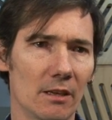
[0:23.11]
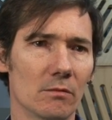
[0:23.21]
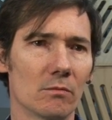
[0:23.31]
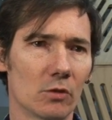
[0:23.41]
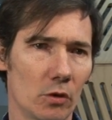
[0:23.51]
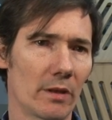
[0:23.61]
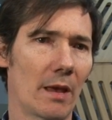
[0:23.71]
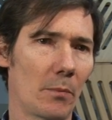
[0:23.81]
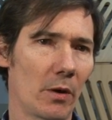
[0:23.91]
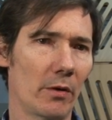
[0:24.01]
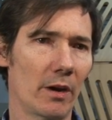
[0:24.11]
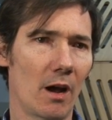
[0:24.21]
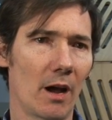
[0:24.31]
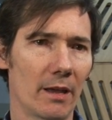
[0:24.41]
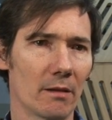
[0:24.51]
and during that period
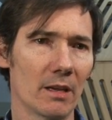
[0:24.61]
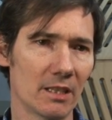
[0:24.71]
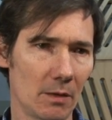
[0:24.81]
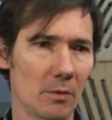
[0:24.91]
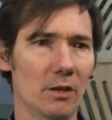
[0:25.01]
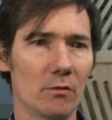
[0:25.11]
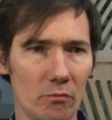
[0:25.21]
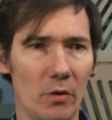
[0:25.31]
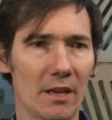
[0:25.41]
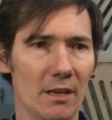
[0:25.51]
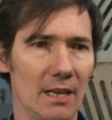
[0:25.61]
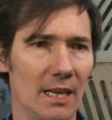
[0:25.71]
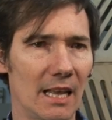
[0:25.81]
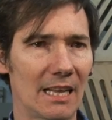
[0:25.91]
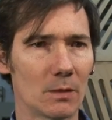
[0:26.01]
I exhibited regularly
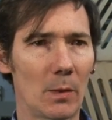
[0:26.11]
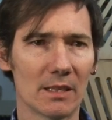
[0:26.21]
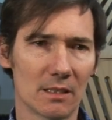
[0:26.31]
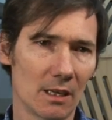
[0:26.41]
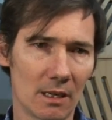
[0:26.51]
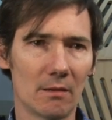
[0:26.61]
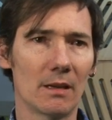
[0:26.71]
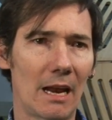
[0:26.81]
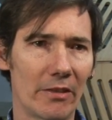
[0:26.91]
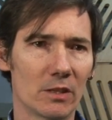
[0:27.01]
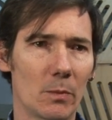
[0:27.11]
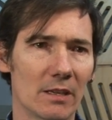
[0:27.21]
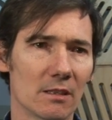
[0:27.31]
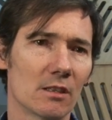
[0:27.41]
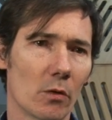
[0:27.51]
at that space and in other spaces.